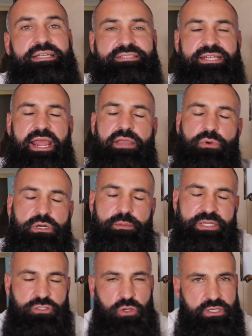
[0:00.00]
Today we're going to
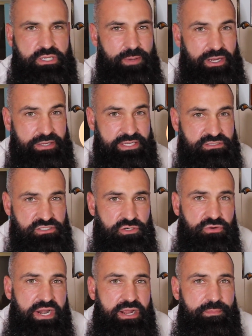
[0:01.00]
be talking about
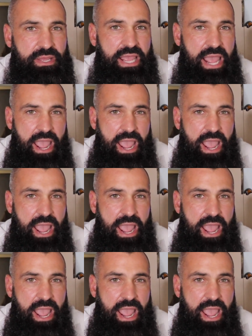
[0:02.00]
Instagram,